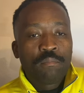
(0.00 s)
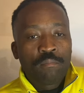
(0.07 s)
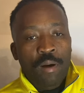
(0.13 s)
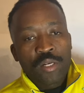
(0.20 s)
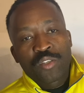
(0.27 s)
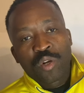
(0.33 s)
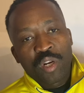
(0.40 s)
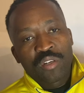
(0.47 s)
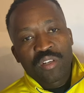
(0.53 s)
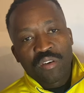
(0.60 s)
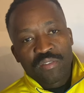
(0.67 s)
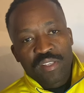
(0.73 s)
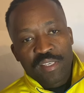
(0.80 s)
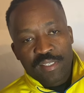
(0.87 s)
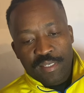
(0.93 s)
majority
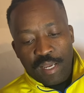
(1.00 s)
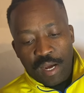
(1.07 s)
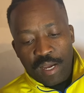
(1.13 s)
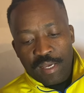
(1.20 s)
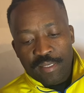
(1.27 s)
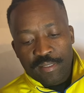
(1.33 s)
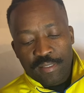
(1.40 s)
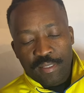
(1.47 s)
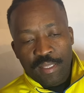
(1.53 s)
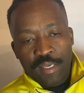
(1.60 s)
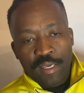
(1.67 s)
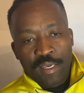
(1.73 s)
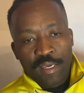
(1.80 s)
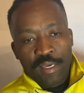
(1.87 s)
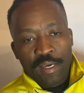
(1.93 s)
of these guys,
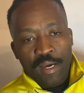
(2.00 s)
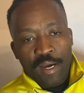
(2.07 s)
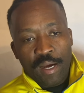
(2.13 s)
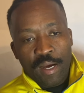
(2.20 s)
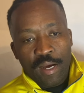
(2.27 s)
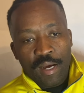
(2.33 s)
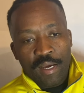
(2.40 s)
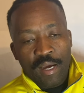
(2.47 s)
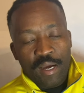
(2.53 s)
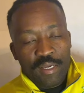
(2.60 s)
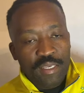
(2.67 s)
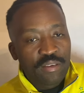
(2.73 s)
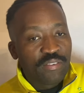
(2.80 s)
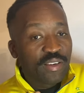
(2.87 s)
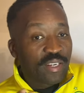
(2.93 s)
they are
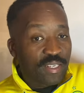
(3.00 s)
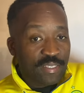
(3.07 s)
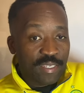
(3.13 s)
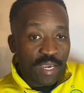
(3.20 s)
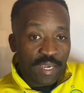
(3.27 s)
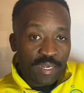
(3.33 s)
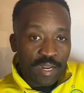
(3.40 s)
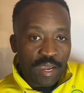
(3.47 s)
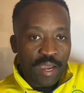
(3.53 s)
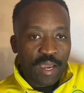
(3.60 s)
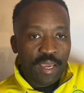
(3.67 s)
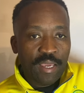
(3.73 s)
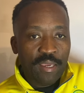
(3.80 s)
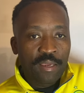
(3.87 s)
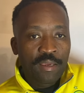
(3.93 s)
given a side
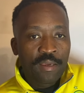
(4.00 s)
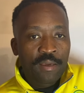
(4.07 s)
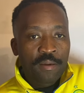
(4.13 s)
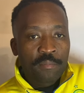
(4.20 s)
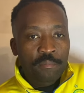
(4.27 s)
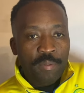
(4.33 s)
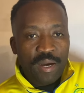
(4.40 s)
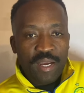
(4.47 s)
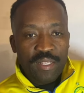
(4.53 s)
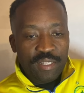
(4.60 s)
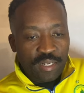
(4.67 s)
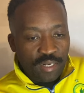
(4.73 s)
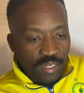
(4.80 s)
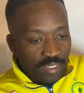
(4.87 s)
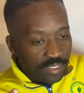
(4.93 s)
eye by
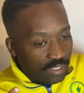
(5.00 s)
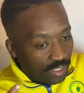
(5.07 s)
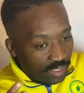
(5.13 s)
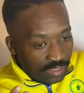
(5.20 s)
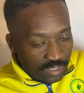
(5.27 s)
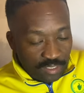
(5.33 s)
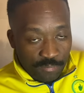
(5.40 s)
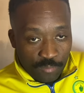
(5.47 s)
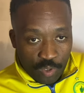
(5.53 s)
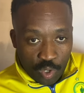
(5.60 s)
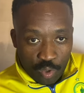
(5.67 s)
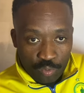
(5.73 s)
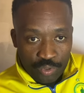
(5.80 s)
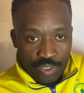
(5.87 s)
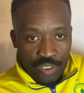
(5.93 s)
the national team
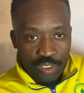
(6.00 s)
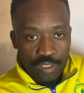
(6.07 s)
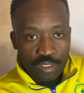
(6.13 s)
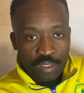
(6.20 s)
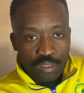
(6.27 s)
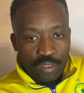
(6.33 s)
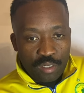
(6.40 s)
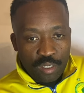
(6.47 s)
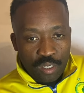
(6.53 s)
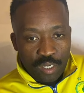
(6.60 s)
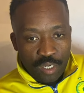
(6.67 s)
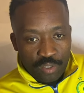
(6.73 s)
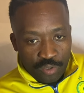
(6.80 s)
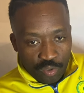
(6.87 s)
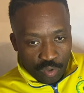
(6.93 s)
coach,
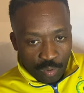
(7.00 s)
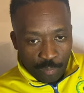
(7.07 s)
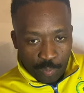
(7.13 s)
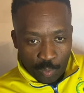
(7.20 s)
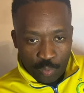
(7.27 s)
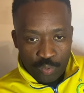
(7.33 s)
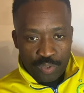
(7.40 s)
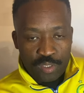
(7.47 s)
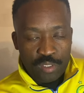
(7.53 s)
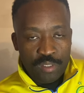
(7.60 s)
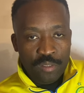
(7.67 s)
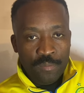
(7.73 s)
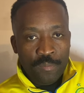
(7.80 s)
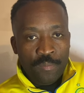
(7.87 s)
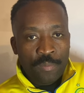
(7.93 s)
Hugo
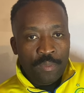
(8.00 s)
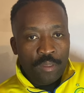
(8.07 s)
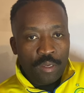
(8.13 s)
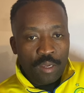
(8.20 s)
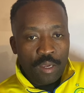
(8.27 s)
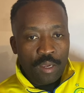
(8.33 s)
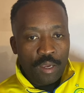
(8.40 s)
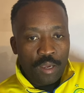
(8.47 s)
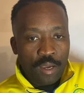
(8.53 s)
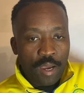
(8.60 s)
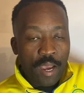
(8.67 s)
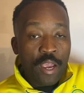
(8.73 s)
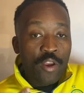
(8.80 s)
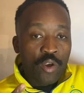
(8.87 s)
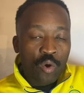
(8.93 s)
Bruce.
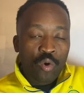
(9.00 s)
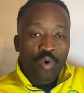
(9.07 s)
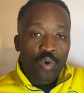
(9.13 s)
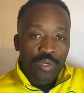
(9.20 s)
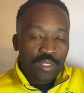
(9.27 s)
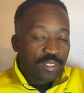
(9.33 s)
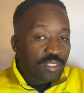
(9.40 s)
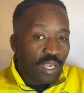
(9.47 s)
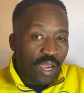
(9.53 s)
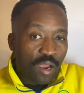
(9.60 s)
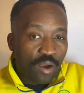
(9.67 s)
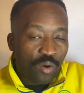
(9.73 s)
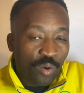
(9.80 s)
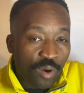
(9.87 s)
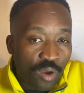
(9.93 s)
I know
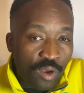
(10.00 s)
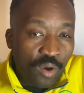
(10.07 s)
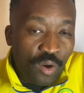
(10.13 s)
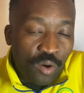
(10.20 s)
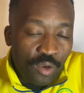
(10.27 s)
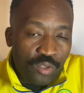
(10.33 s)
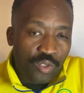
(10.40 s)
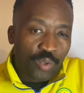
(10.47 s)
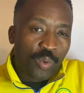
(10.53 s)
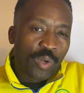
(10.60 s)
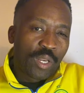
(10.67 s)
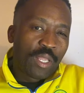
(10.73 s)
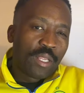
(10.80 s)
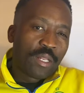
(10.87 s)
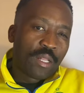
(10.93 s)
Kodisang
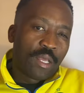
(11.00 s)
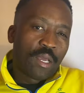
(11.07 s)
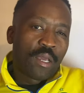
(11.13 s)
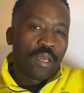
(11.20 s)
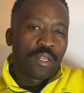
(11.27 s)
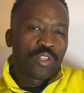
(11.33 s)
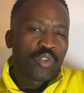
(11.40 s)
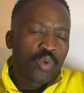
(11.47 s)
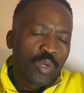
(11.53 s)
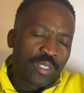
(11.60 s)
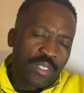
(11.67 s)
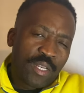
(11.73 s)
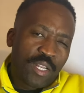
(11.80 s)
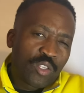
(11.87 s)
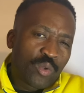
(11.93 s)
during the
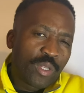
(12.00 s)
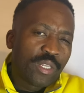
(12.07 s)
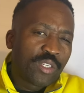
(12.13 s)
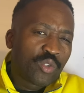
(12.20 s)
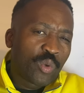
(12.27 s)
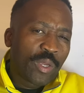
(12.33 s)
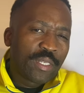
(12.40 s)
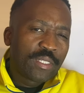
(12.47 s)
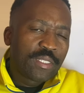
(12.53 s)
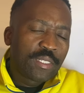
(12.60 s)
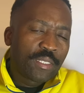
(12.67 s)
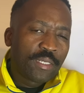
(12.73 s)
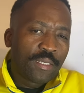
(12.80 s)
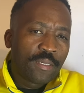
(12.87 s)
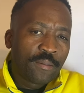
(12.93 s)

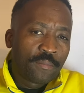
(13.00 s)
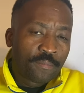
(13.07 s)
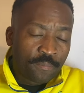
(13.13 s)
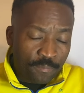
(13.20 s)
2020